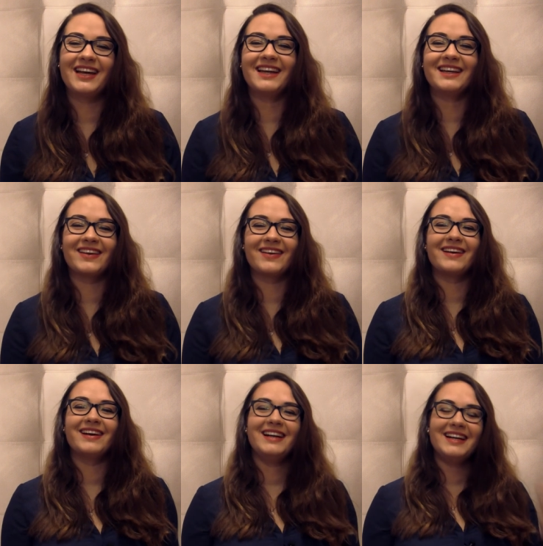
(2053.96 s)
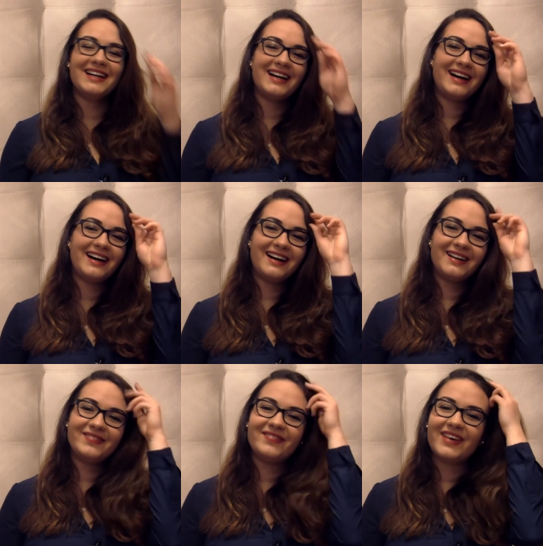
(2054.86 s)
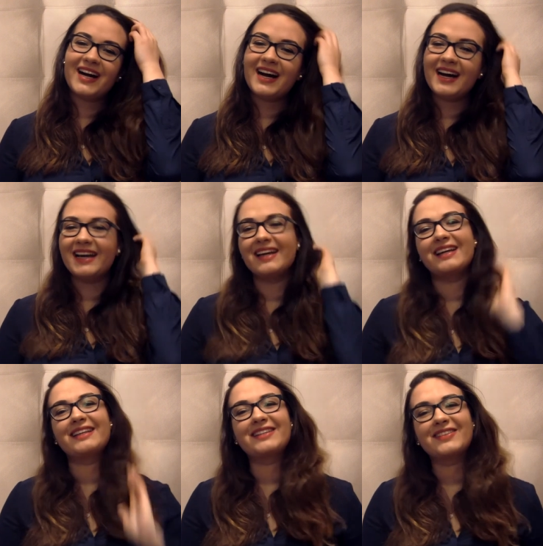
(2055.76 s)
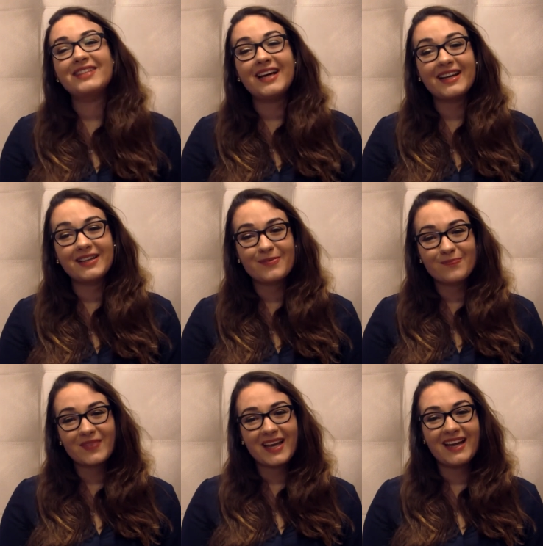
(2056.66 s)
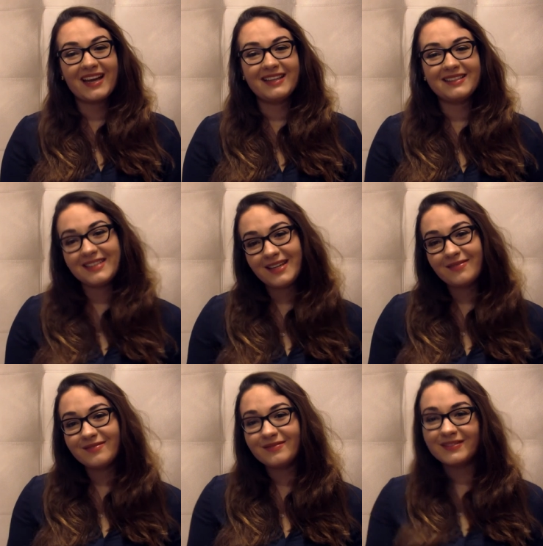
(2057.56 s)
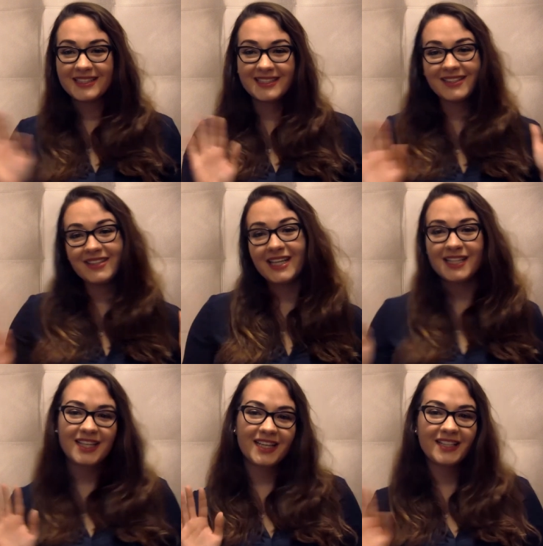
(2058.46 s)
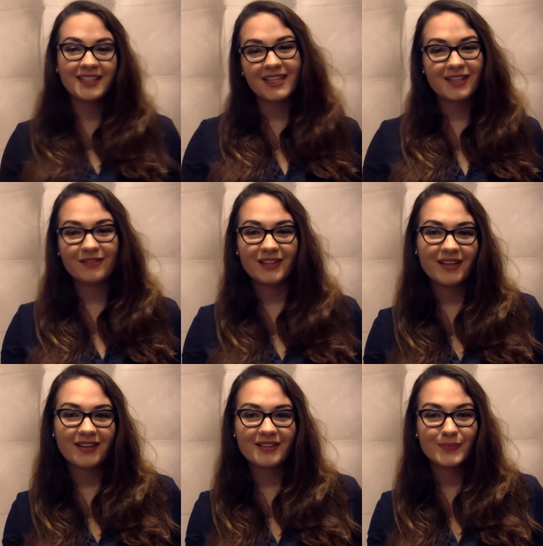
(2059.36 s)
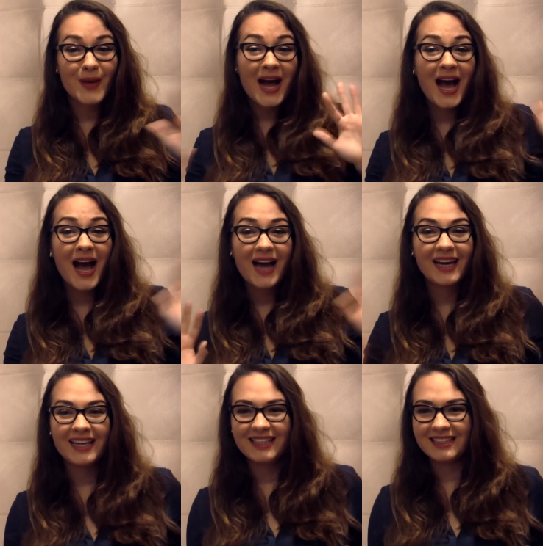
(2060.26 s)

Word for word: thank you. Um, bye and good luck. And yeah, see you later in another videos. Bye.